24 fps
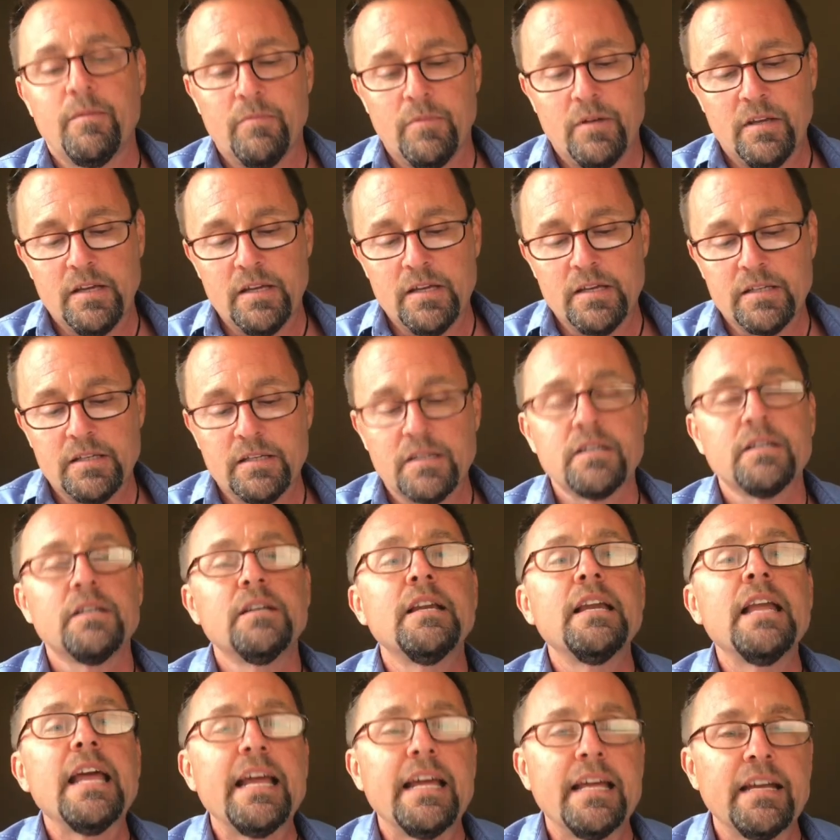is
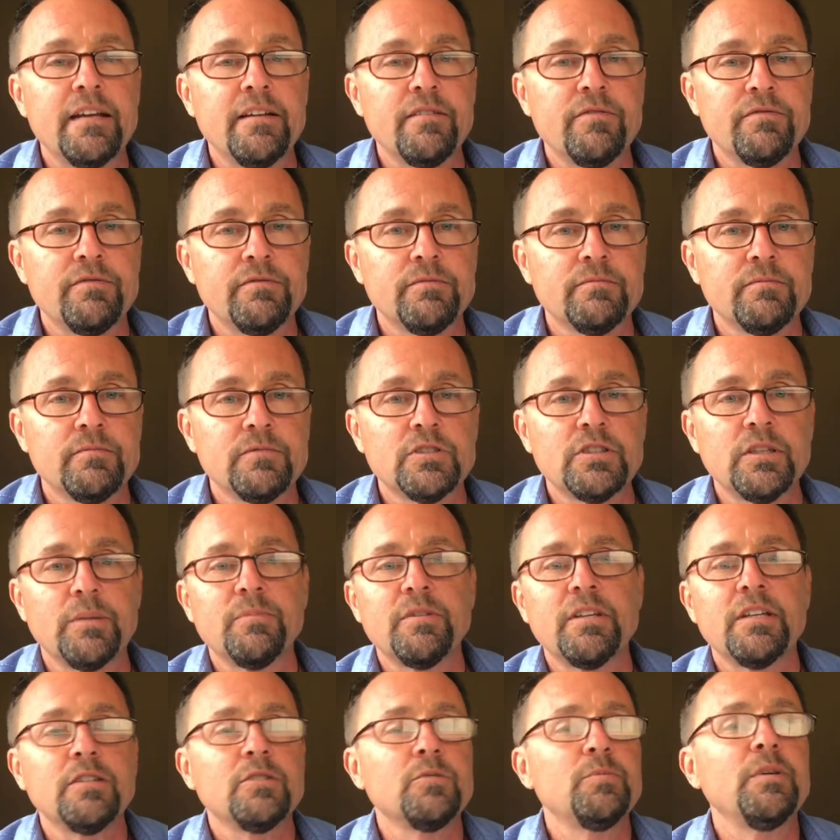negative.
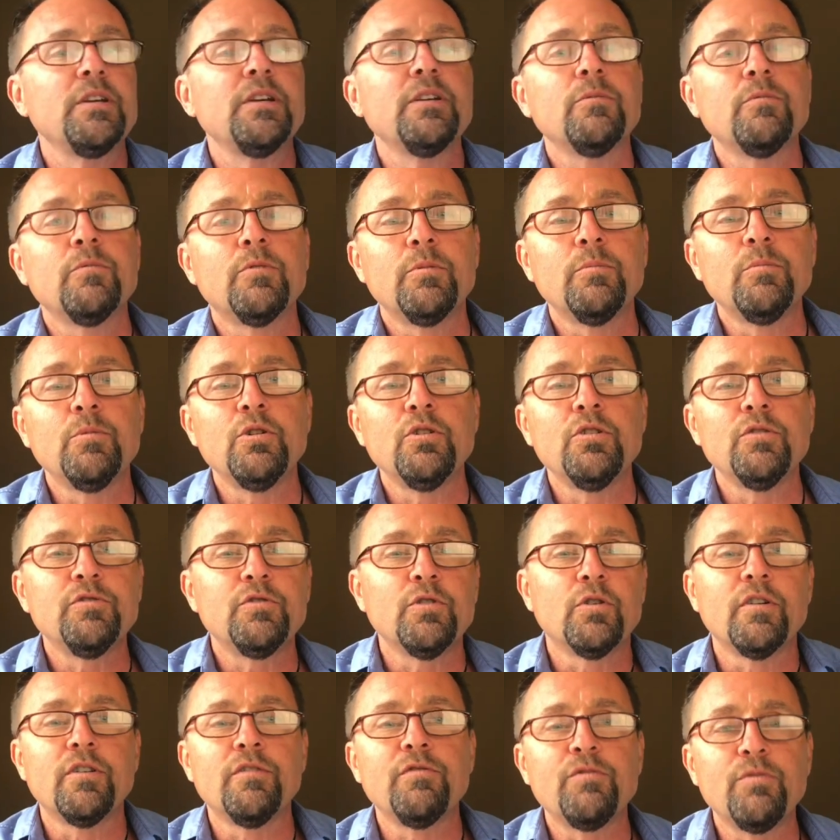Something is being removed
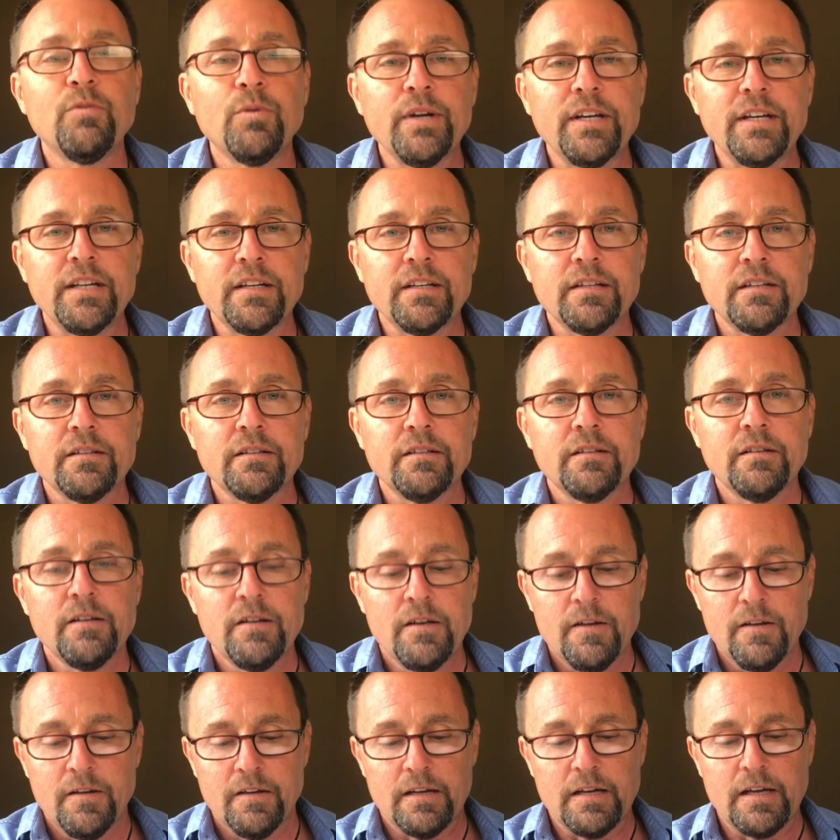or avoided.
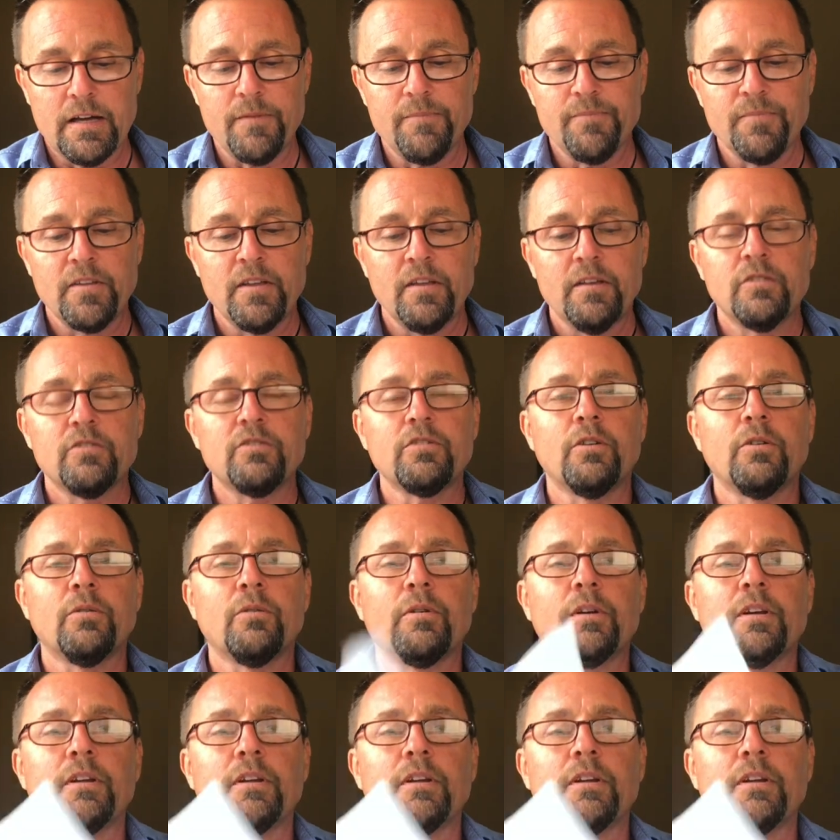Okay? So